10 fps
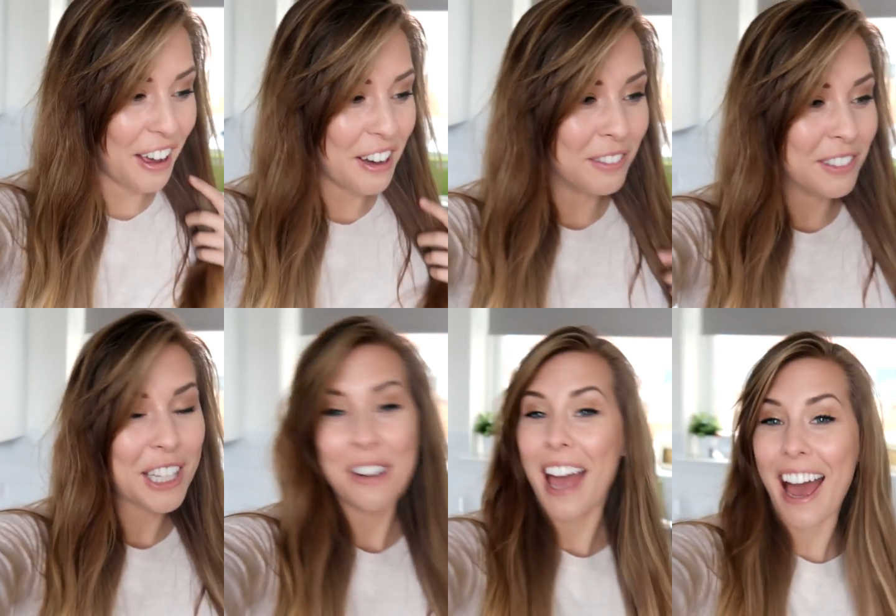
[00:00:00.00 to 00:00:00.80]

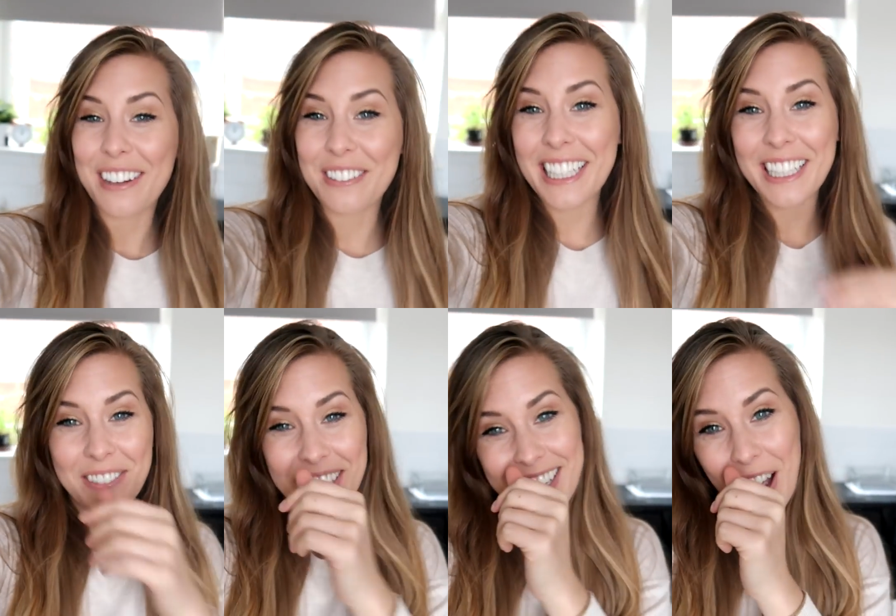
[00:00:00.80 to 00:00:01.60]
yeah, I had a really
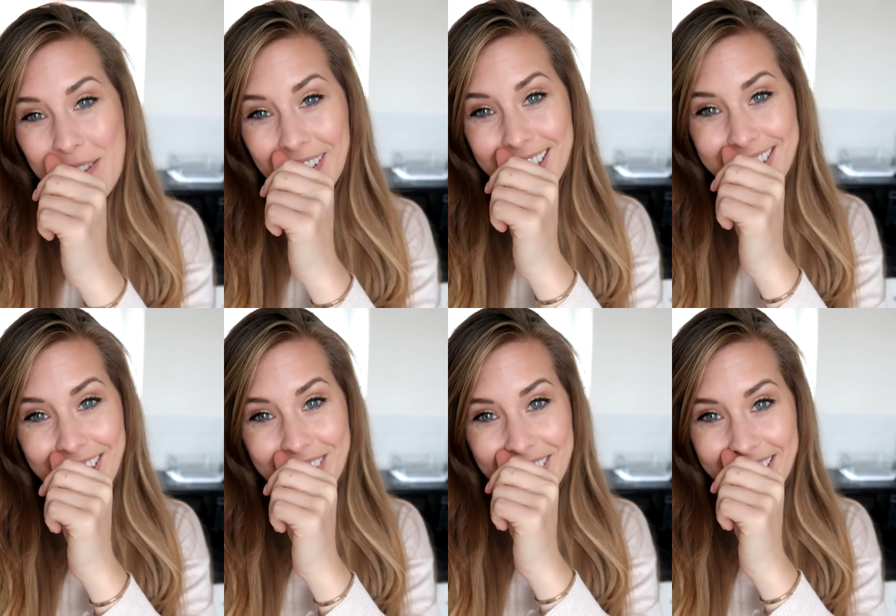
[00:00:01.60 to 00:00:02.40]
lovely time last
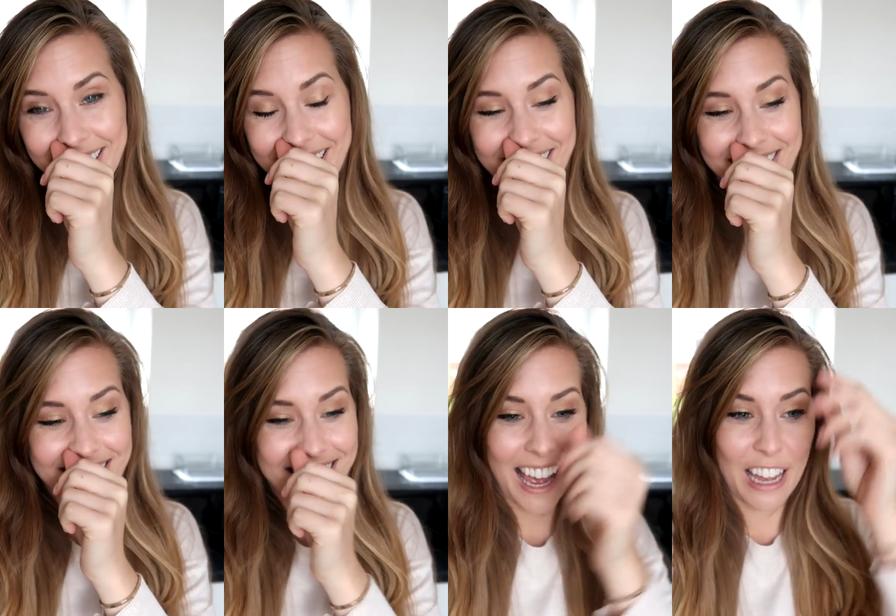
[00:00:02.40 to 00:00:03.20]
night with the
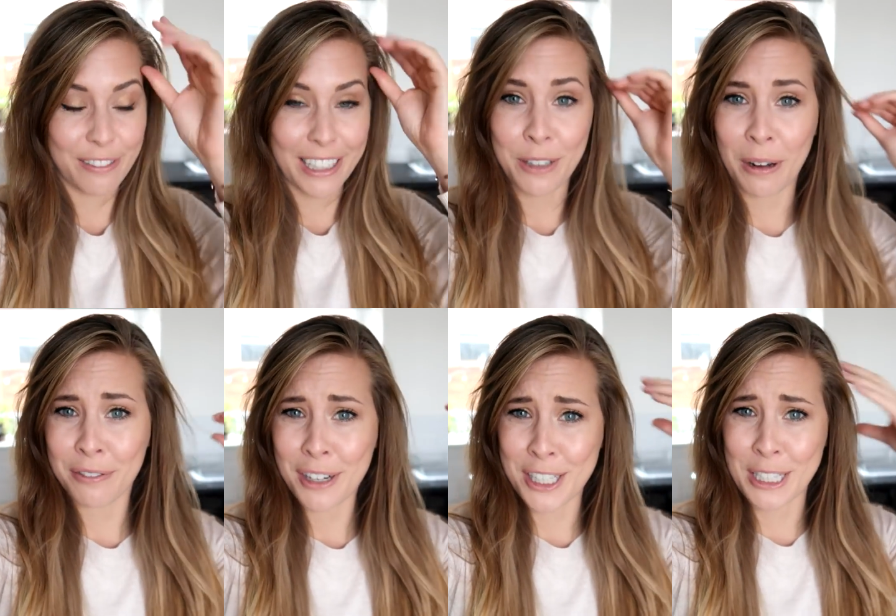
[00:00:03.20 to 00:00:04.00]
girls and feeling
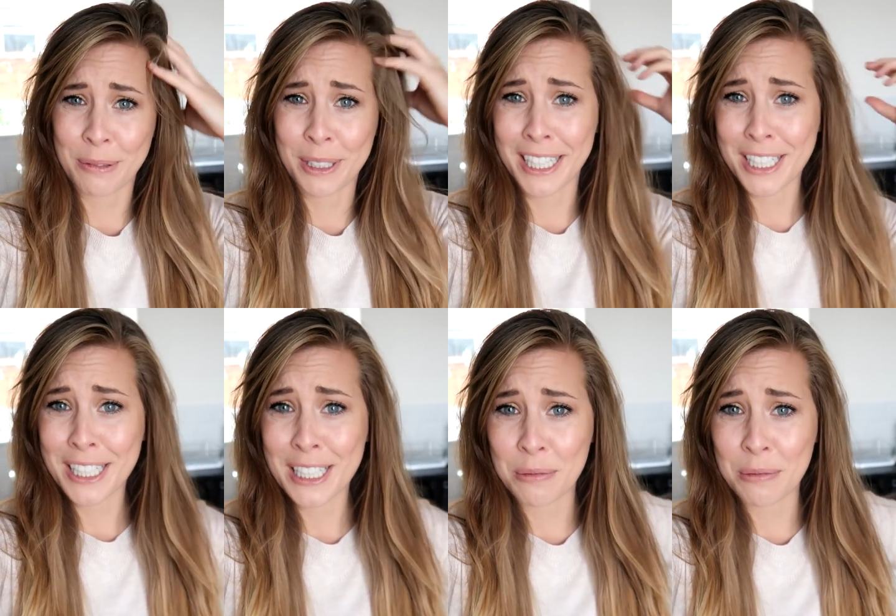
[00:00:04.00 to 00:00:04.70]
quite fresh this morning, actually,